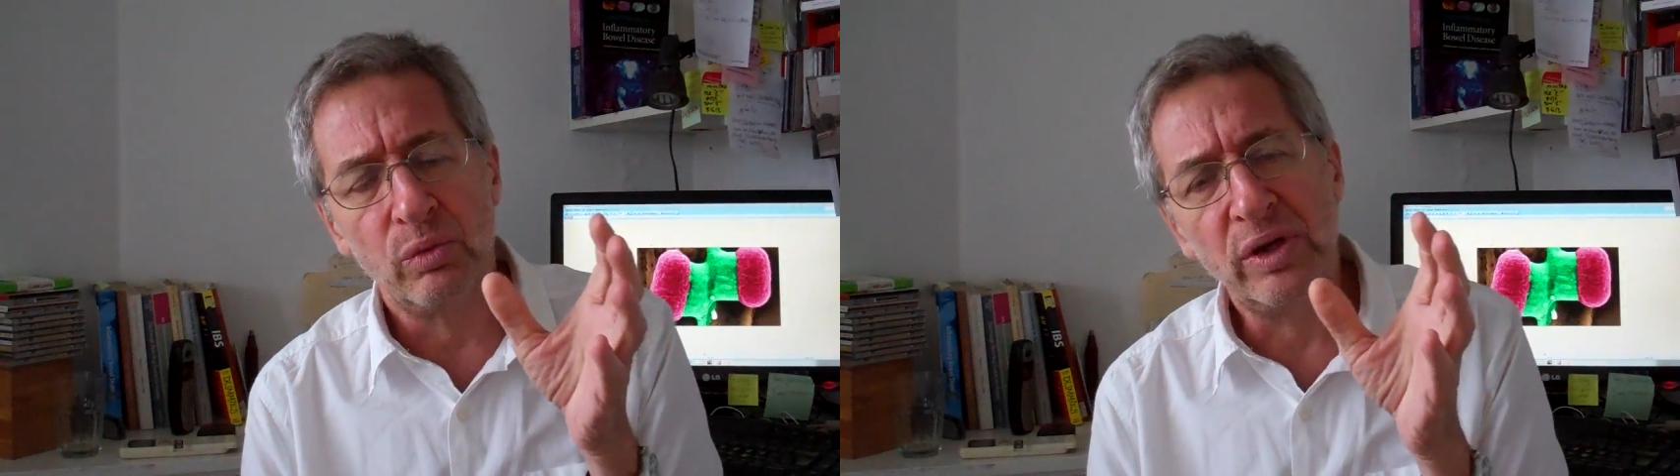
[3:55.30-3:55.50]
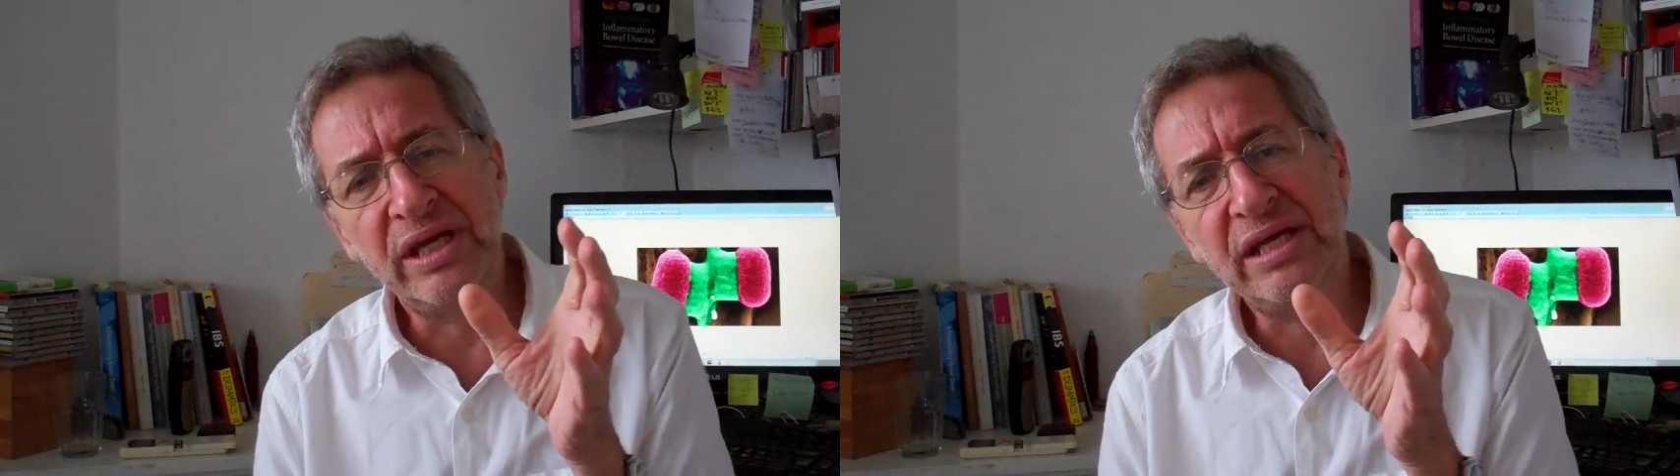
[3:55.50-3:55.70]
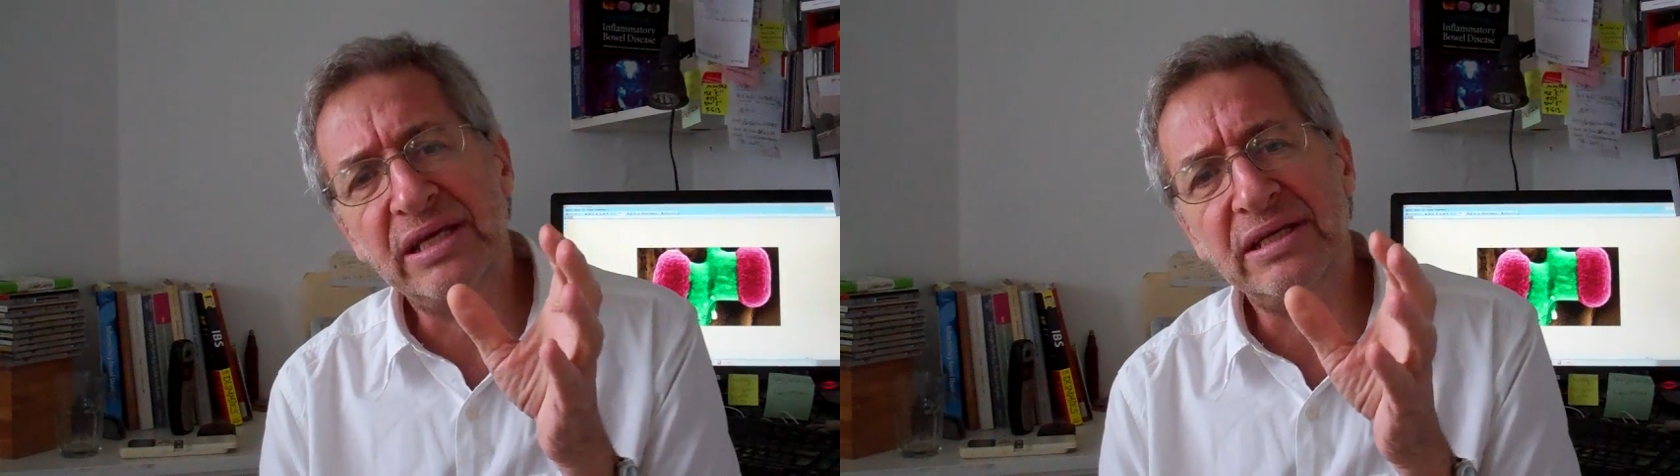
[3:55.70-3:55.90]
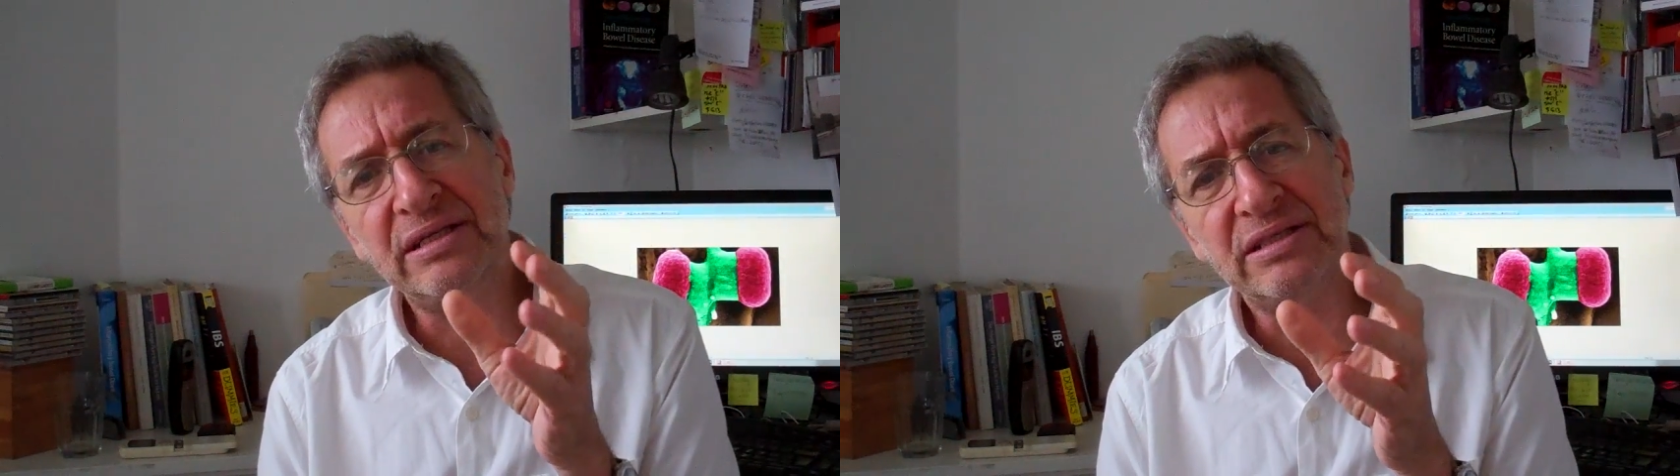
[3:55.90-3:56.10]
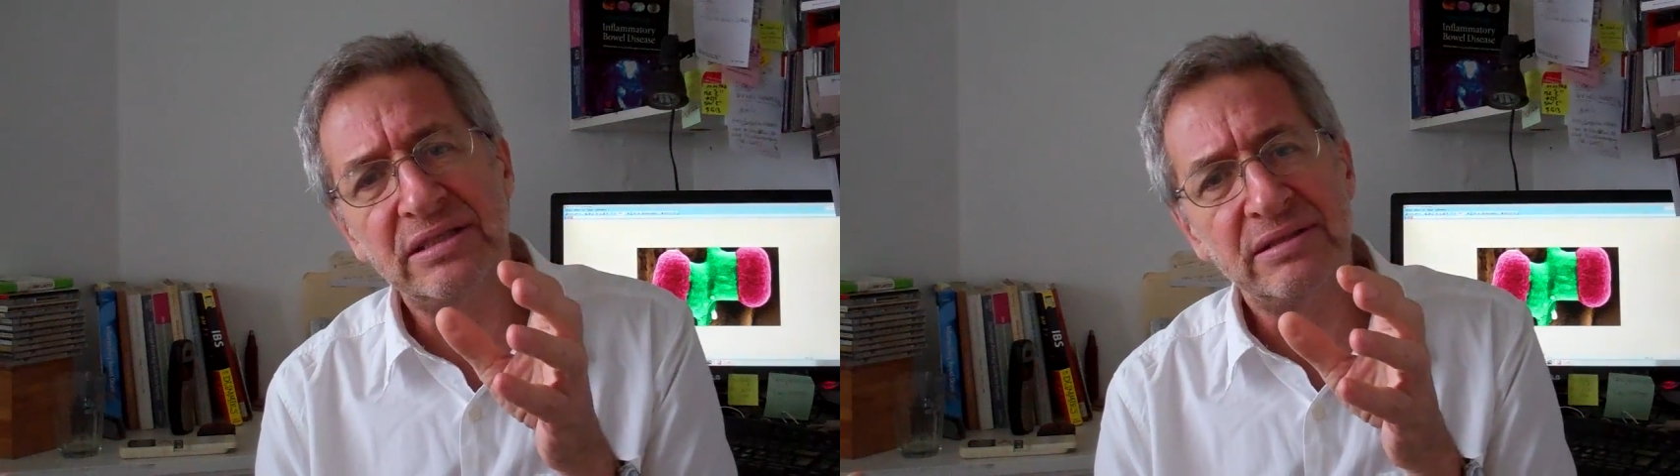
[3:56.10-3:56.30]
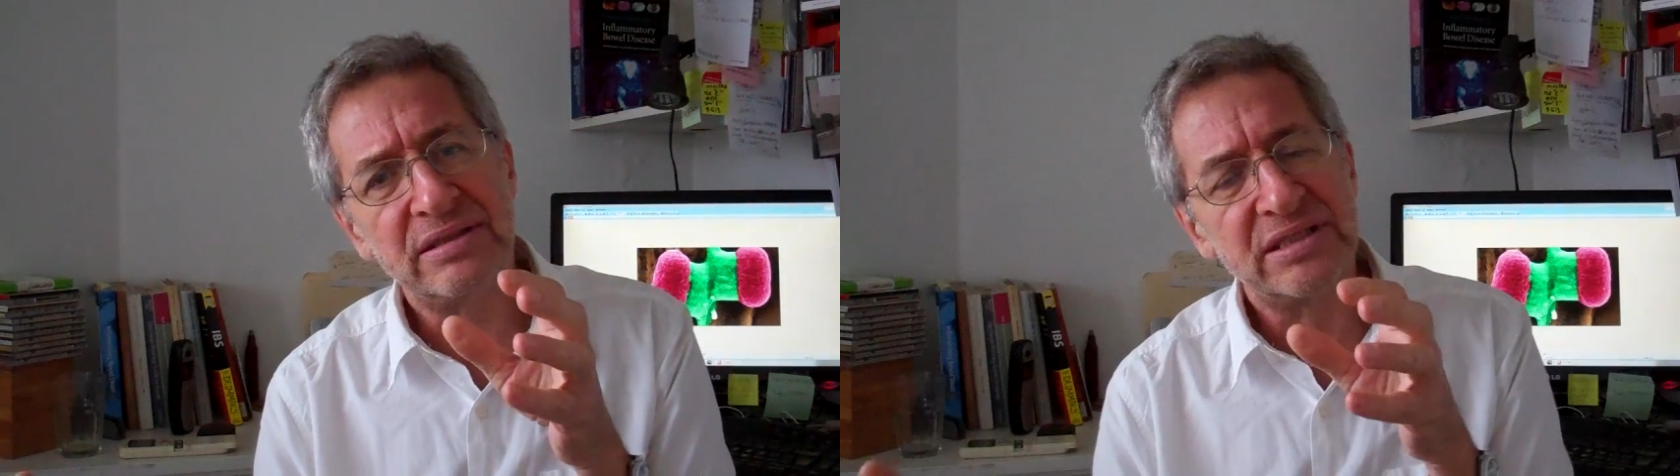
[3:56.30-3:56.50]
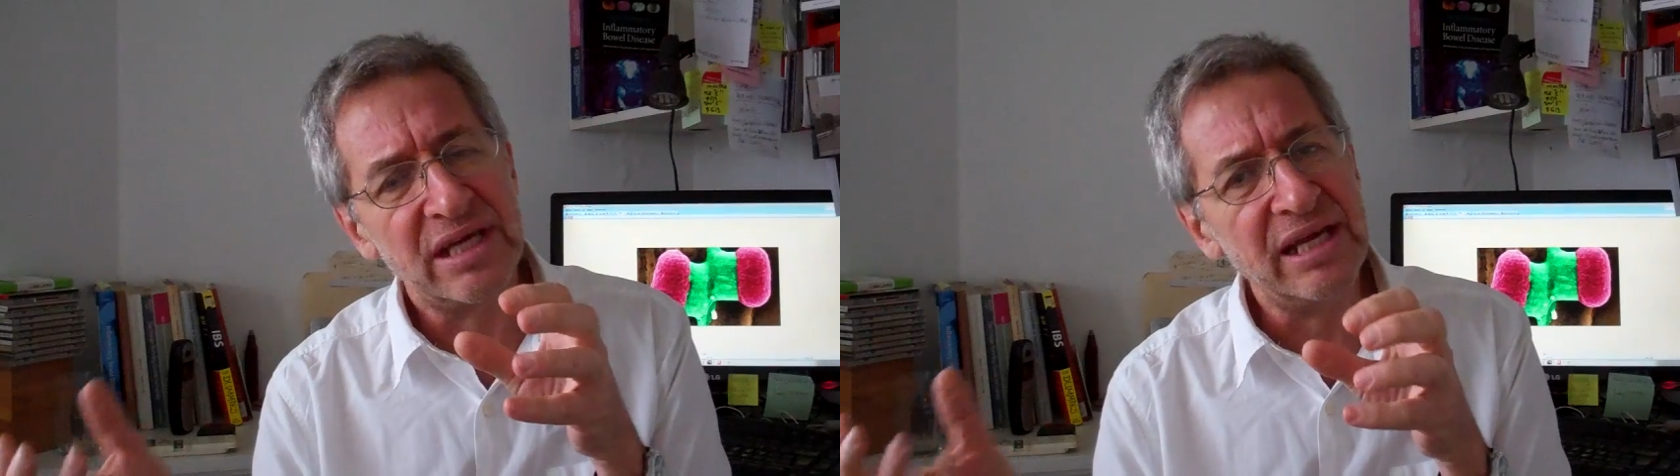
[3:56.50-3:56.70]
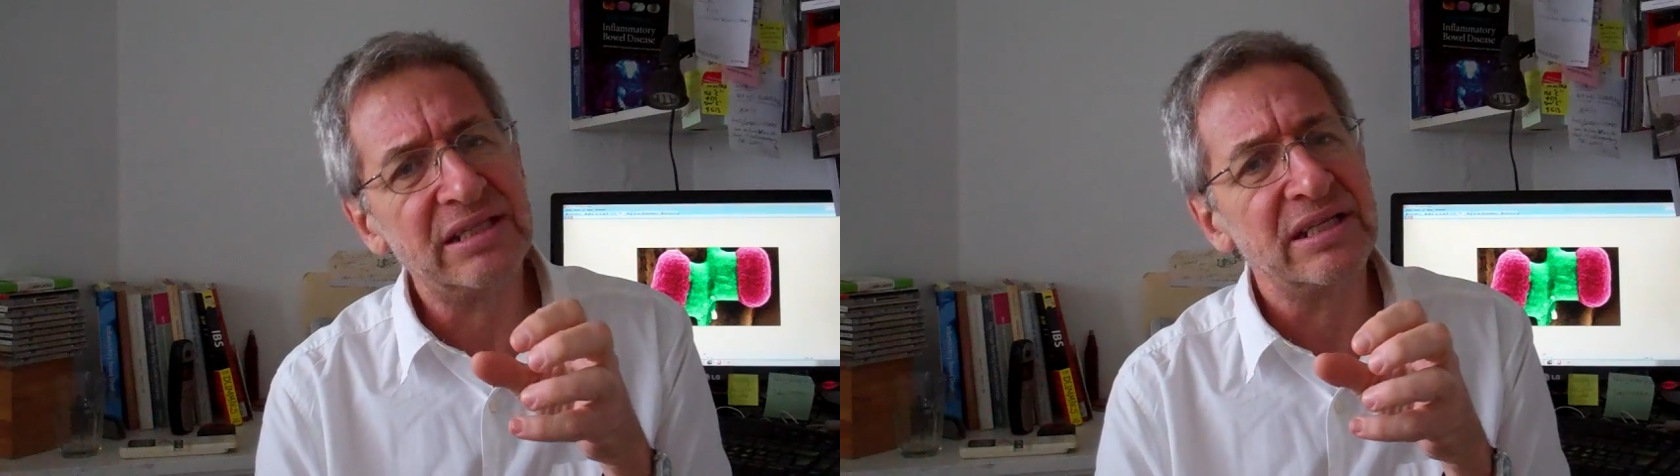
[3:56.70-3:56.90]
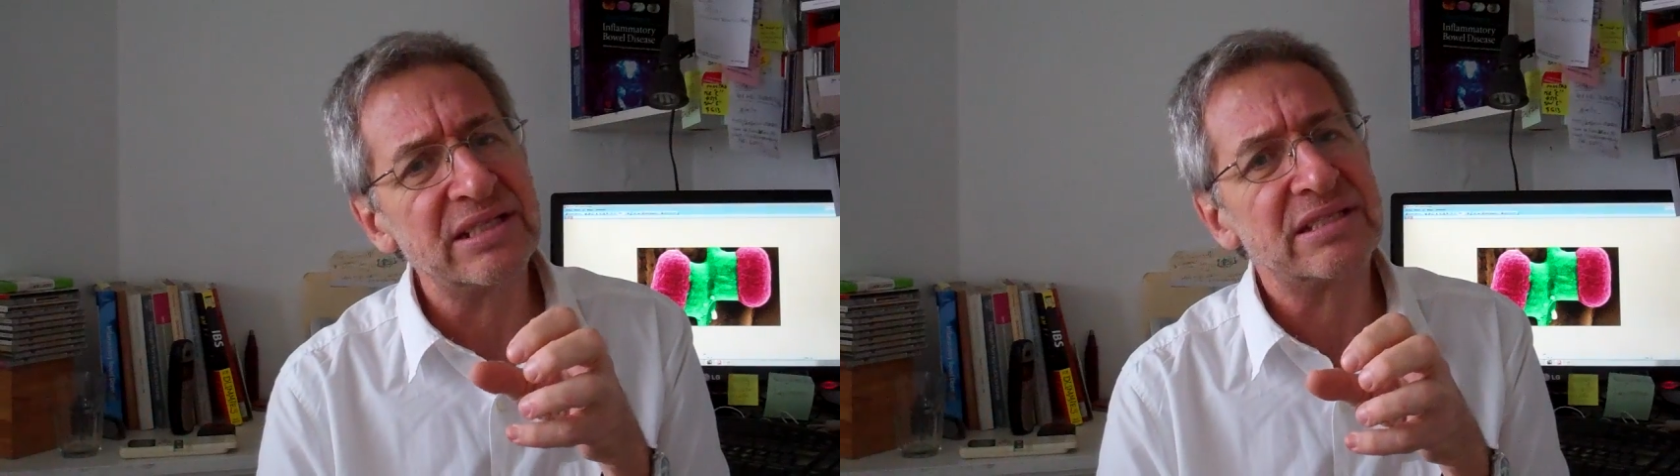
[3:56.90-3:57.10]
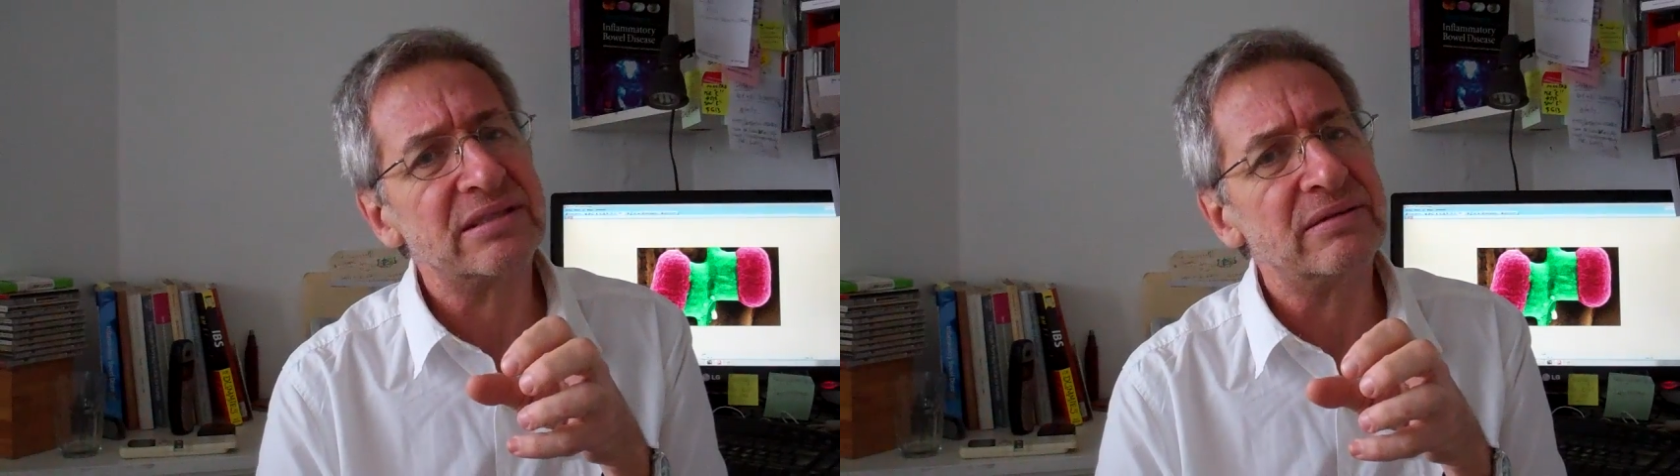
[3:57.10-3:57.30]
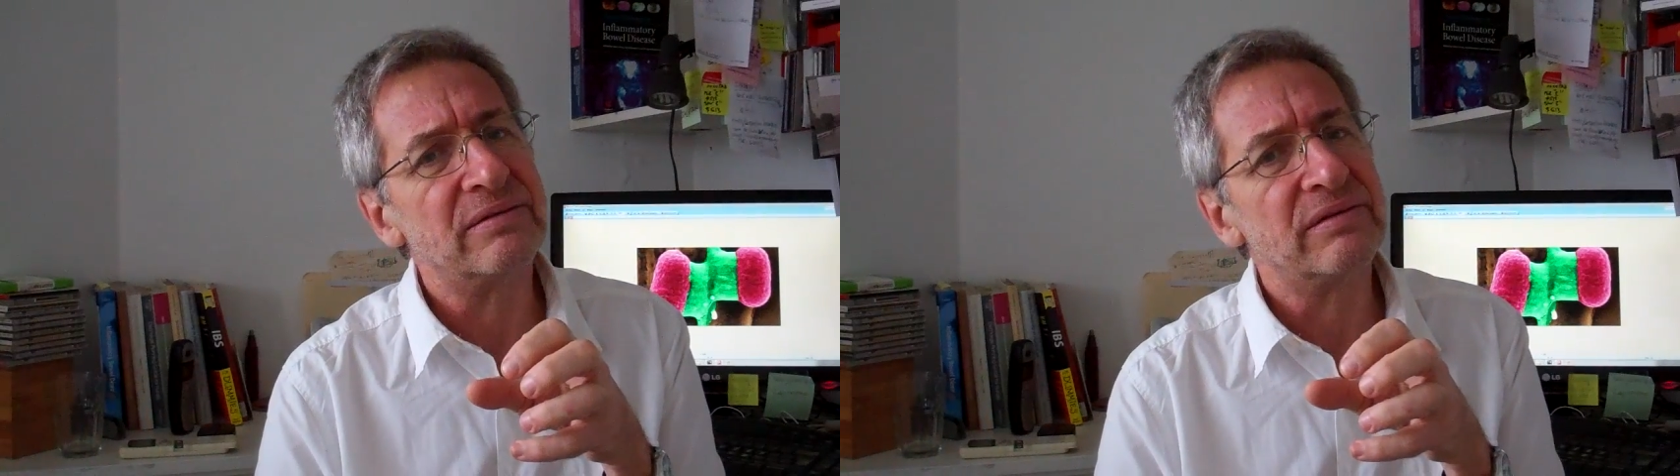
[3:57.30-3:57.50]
We take this